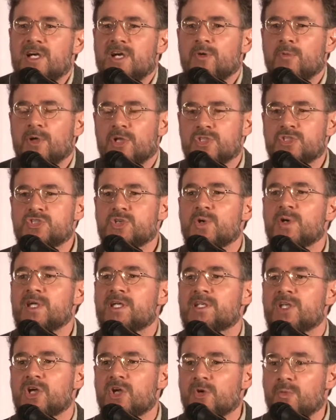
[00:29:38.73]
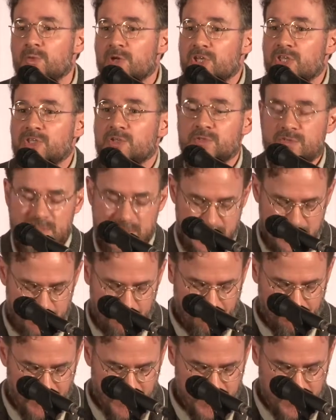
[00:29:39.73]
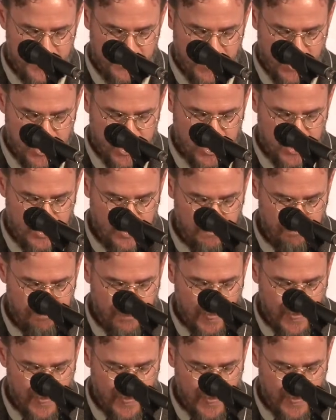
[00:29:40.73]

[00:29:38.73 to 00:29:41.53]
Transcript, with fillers: we enjoy it, we use it, it's functional.